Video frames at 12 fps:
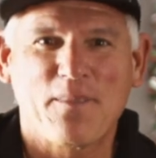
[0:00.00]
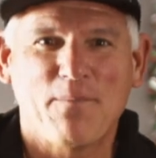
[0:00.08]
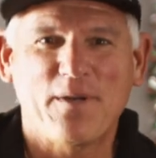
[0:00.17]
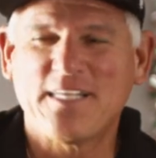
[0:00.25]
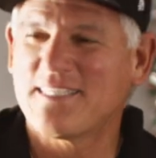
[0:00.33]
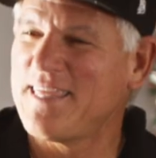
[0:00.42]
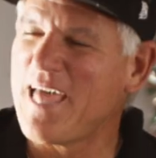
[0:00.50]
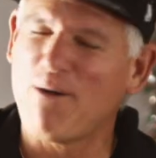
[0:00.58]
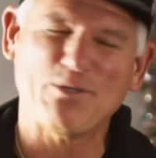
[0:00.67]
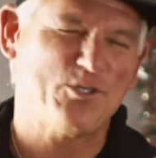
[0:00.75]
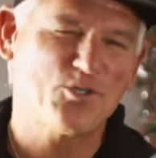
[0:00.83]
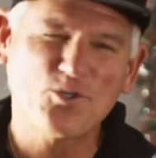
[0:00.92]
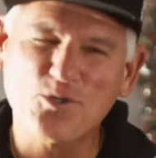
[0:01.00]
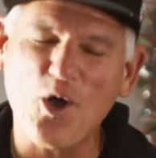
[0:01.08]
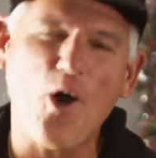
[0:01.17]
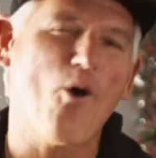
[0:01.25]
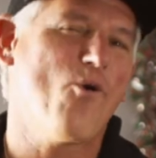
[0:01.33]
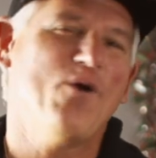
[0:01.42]
But he said, "That was
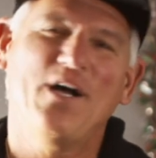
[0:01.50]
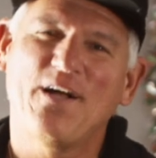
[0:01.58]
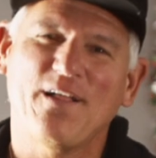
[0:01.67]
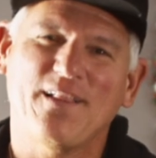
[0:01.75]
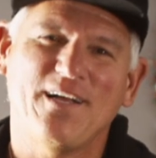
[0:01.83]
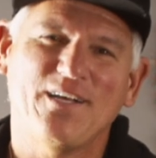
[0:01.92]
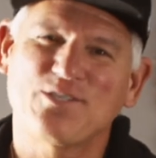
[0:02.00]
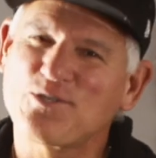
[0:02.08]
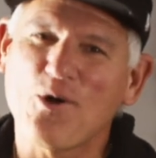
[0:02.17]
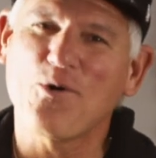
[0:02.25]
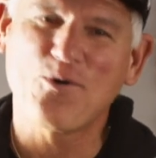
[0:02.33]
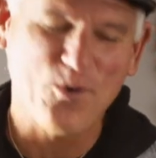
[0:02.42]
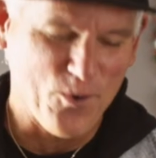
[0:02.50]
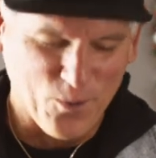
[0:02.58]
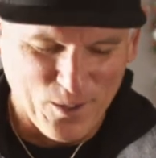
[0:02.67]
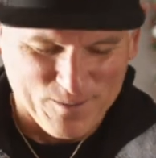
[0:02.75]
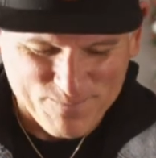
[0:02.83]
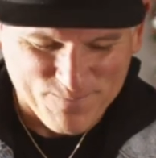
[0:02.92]
so, so
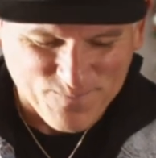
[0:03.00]
cool."